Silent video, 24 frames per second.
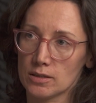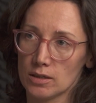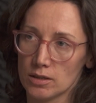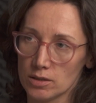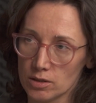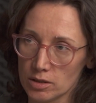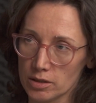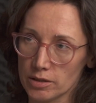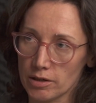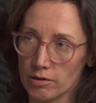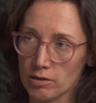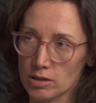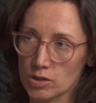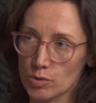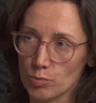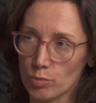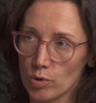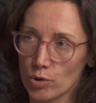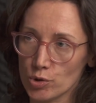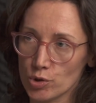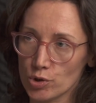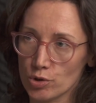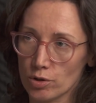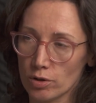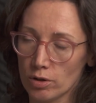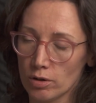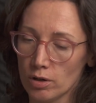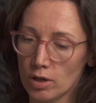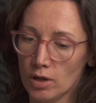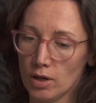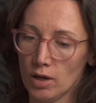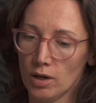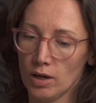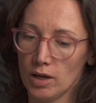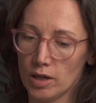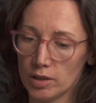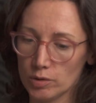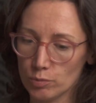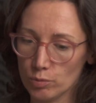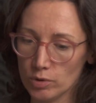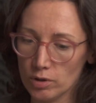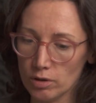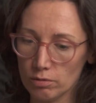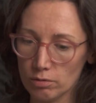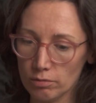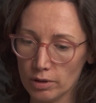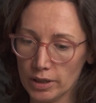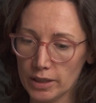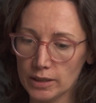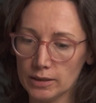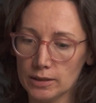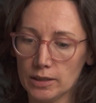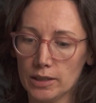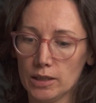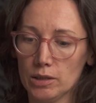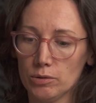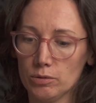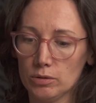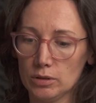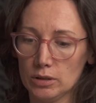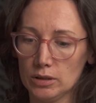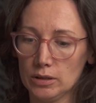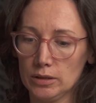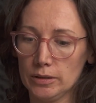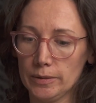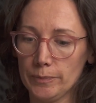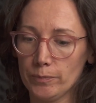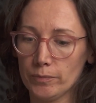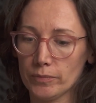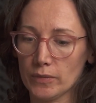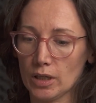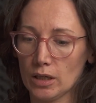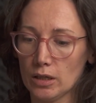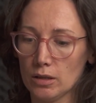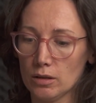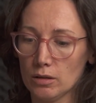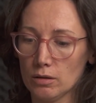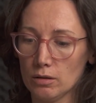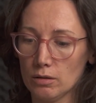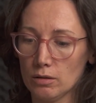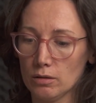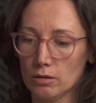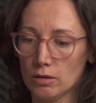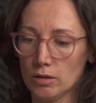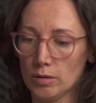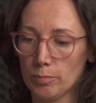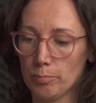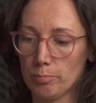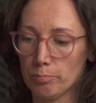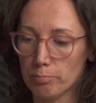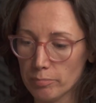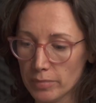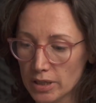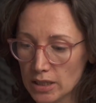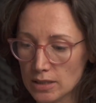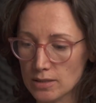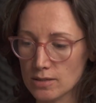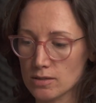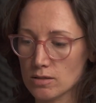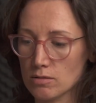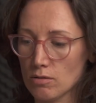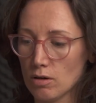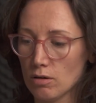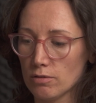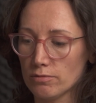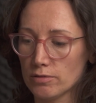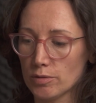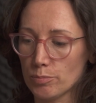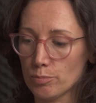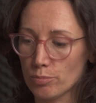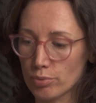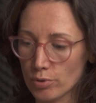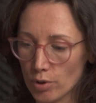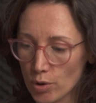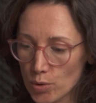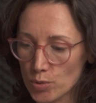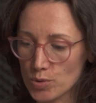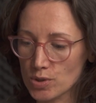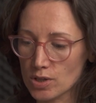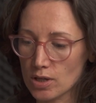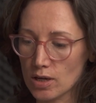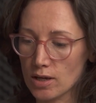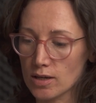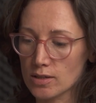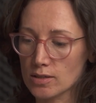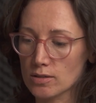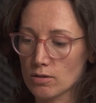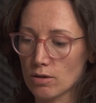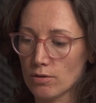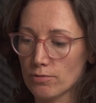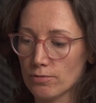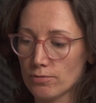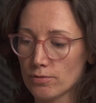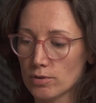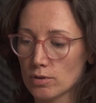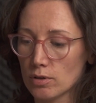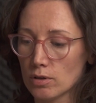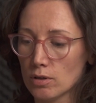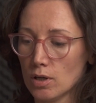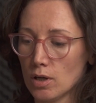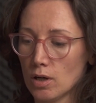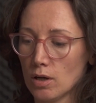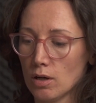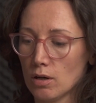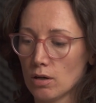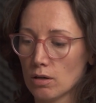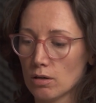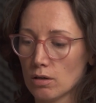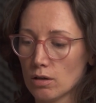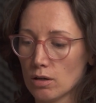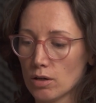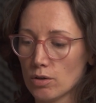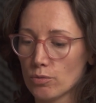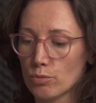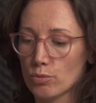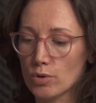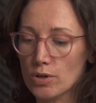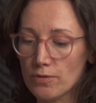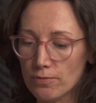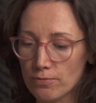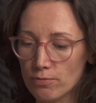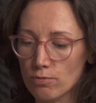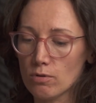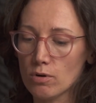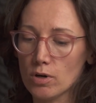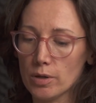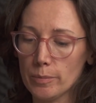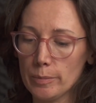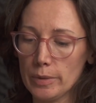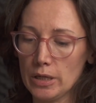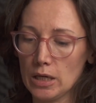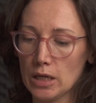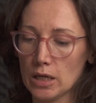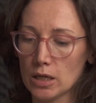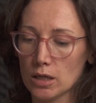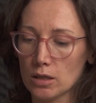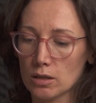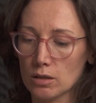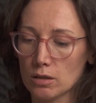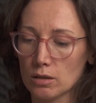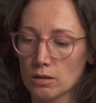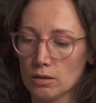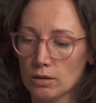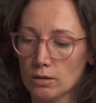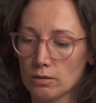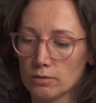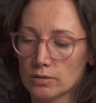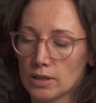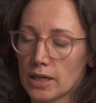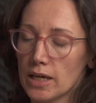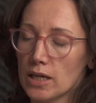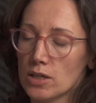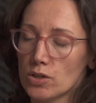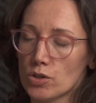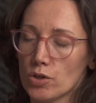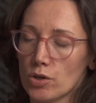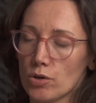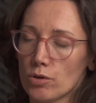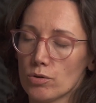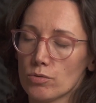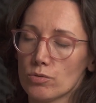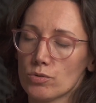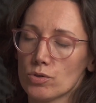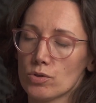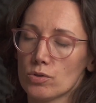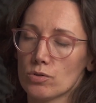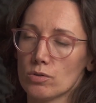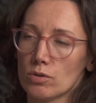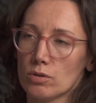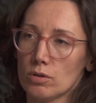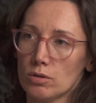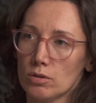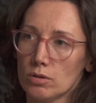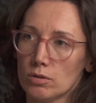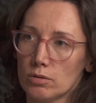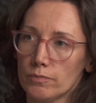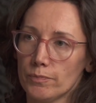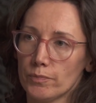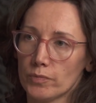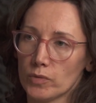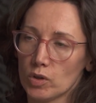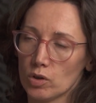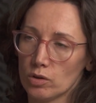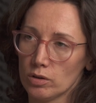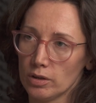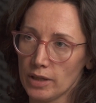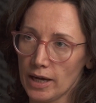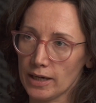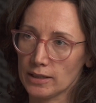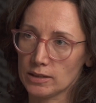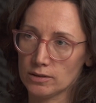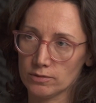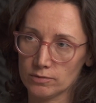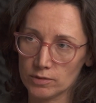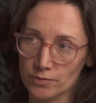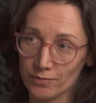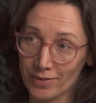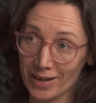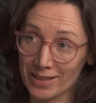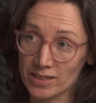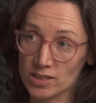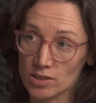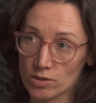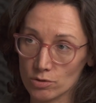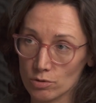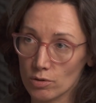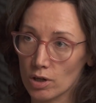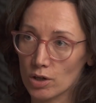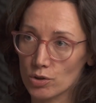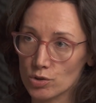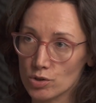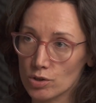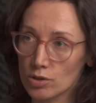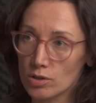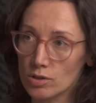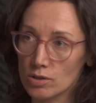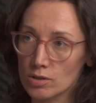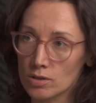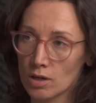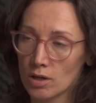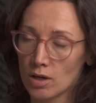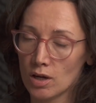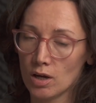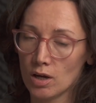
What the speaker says: and deterrence posture. And we are right now in the midst of a process of reforming NATO's collective defense structures.